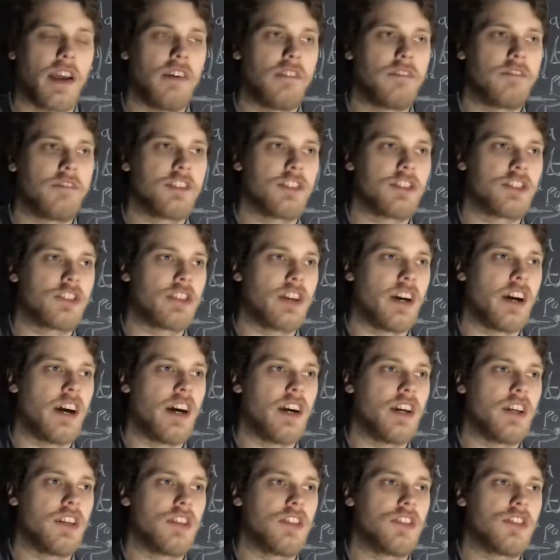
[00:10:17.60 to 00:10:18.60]

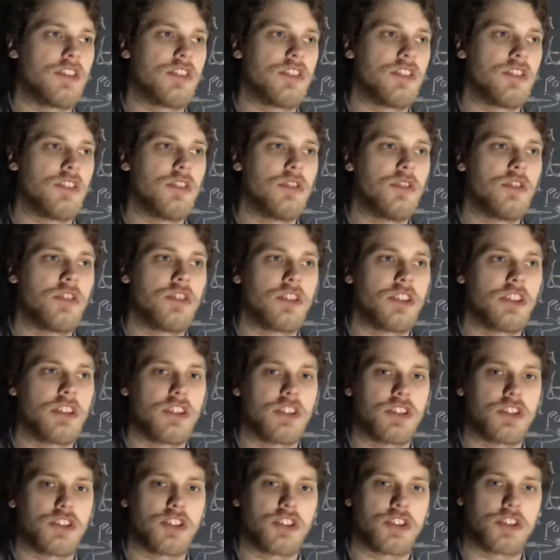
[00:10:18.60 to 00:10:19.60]
emphasize
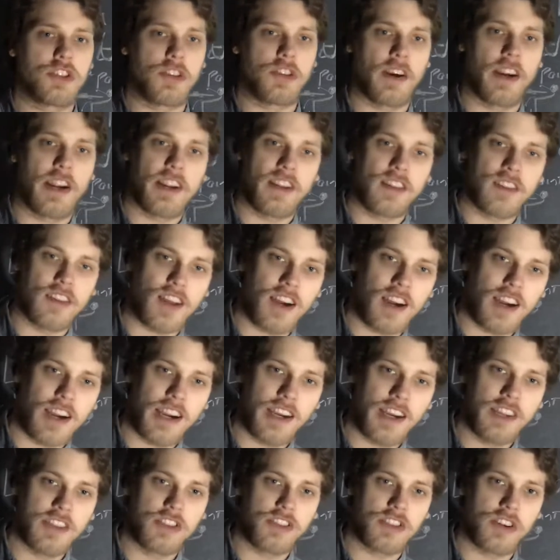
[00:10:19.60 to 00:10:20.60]
using straight
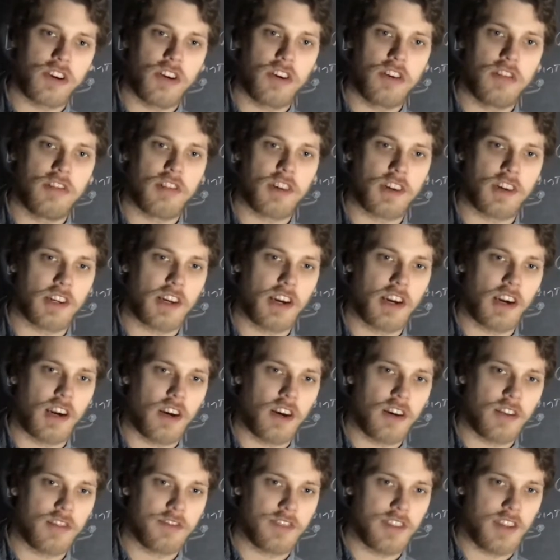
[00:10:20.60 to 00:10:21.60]
lines over
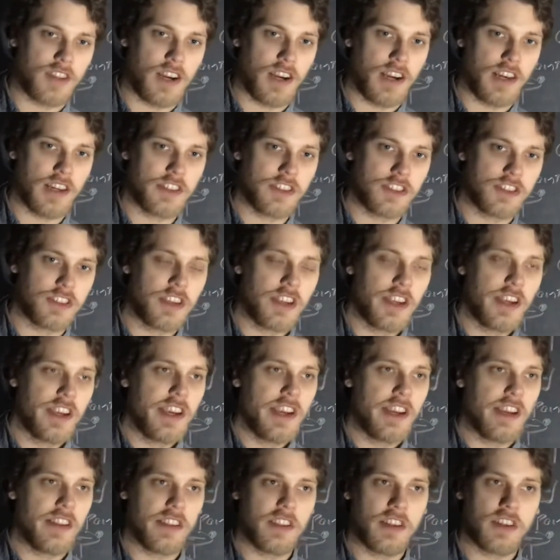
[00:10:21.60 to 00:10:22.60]
curved lines.
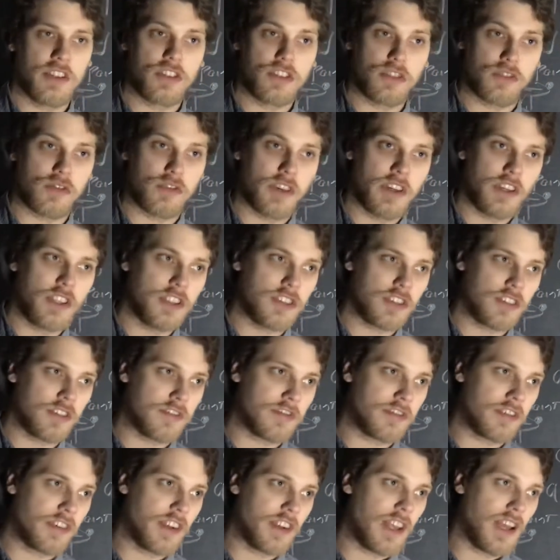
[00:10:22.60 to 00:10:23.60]
And there's a
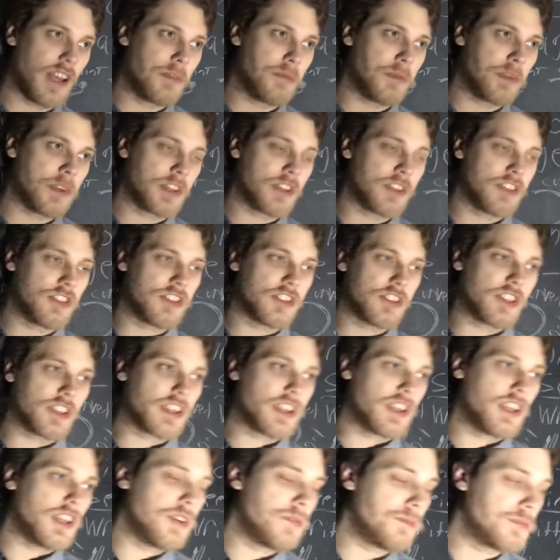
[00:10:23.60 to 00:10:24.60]
reason for that, because
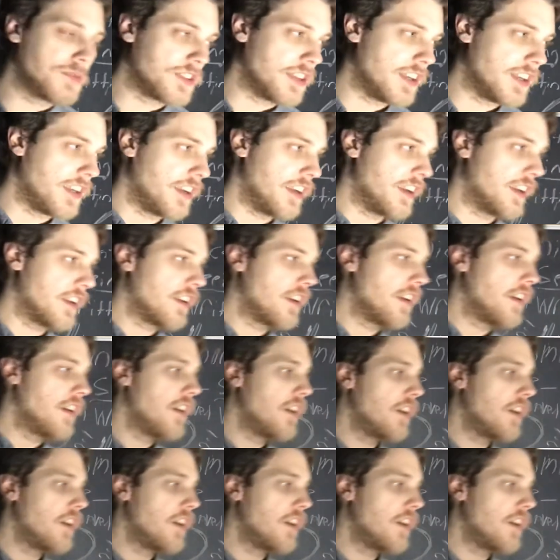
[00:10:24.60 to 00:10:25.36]
it keeps the